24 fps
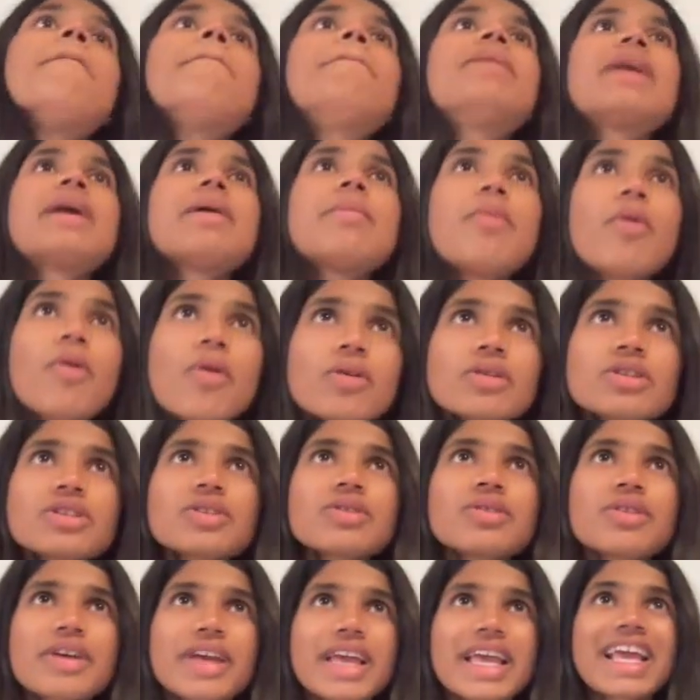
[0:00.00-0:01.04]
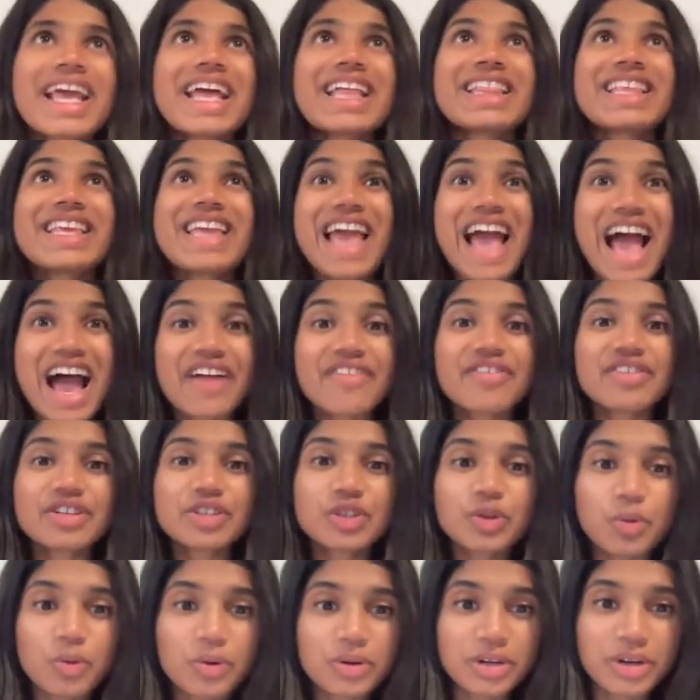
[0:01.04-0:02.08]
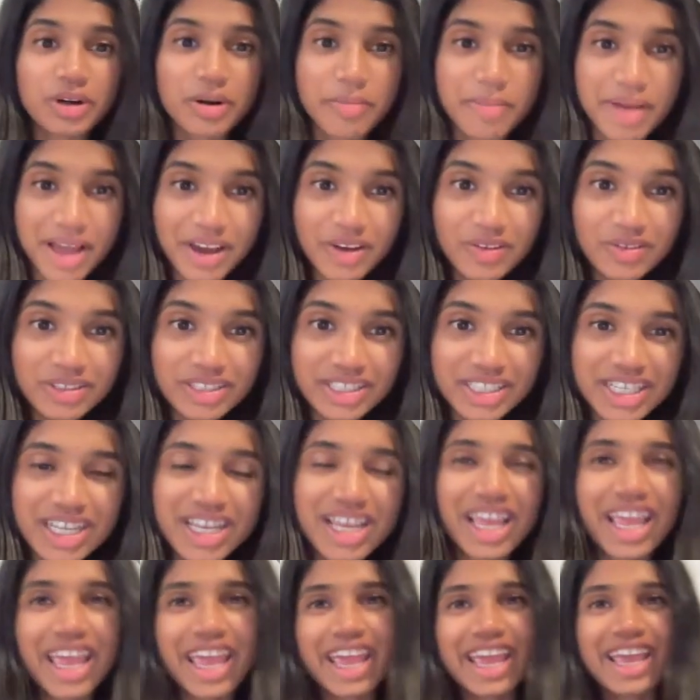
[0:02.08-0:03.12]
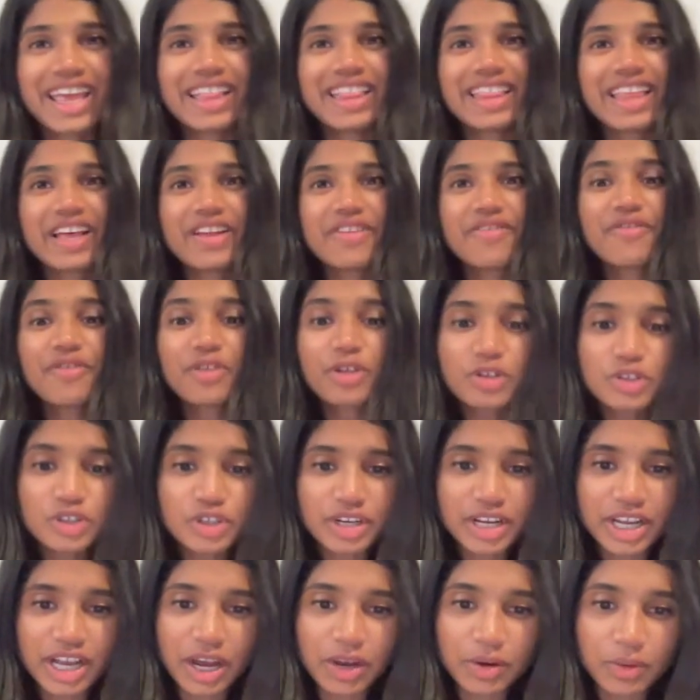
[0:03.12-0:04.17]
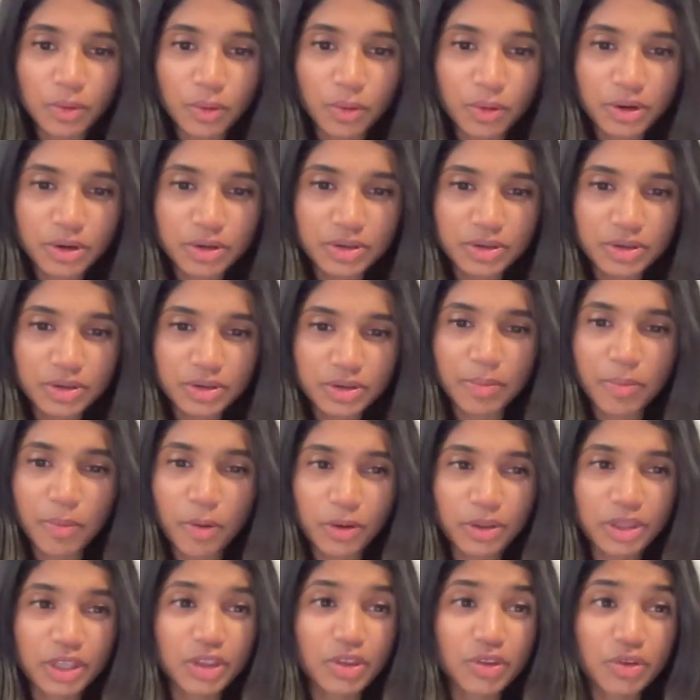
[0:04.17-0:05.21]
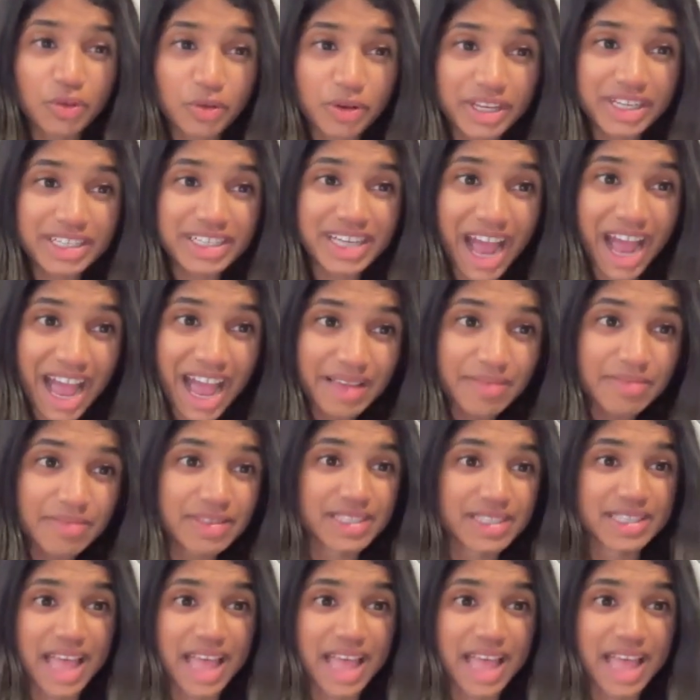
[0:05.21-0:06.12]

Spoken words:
but I'm also looking at the average order amount and then filtering out orders that are more than 3 times